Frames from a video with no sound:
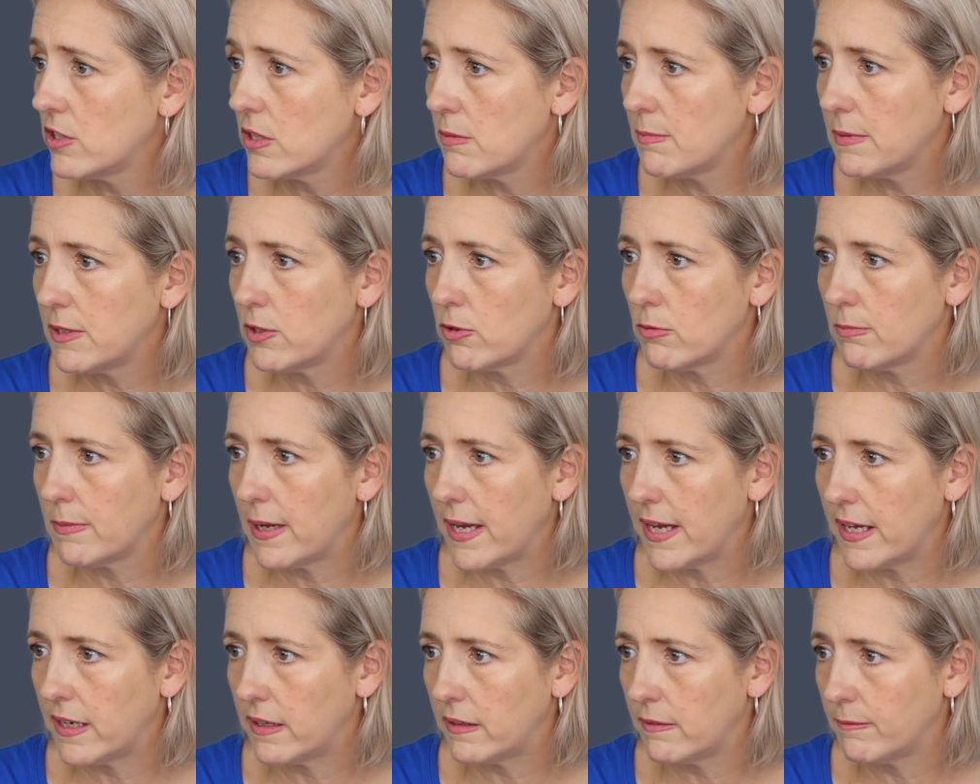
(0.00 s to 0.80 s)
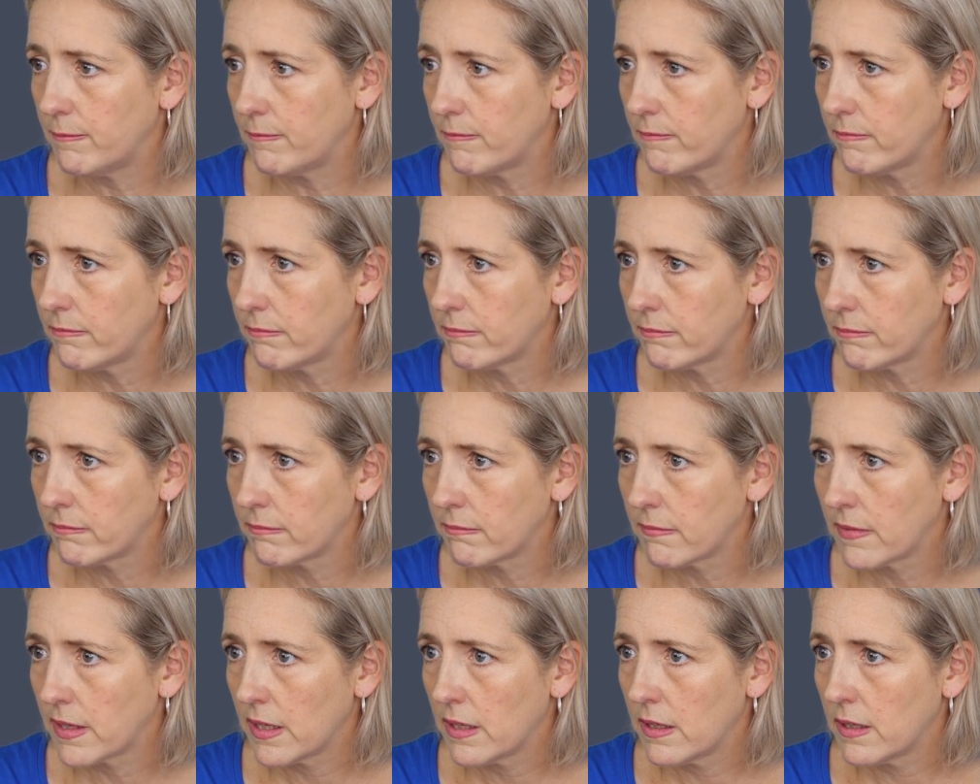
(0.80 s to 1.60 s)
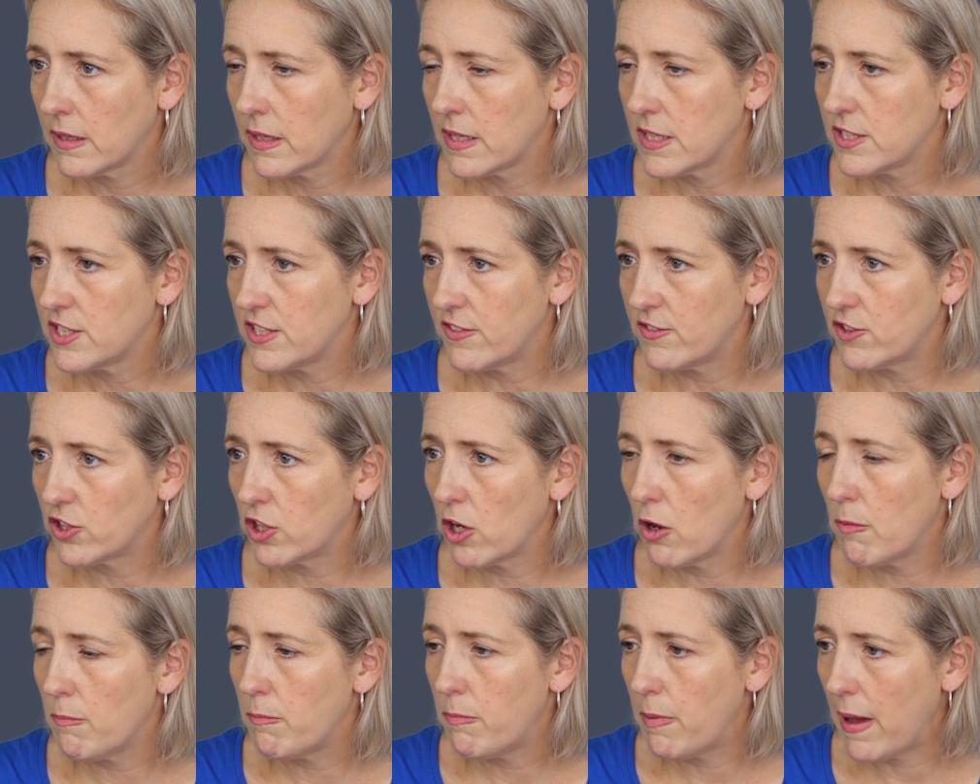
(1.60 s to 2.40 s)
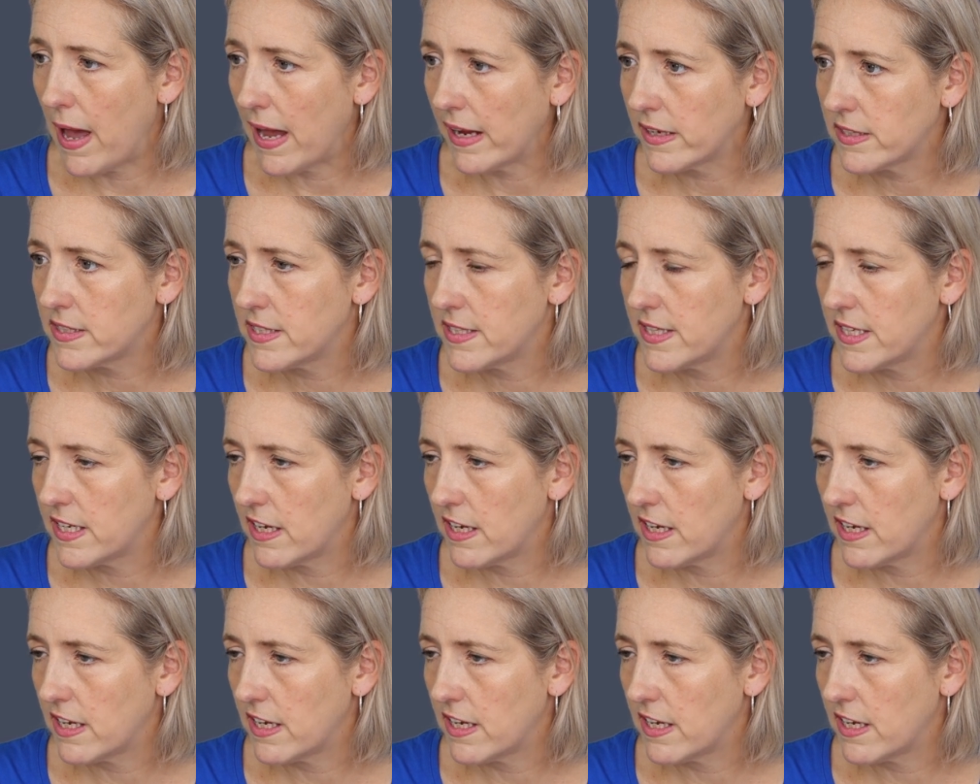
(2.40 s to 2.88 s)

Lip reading: do the middleman. So you have to go back to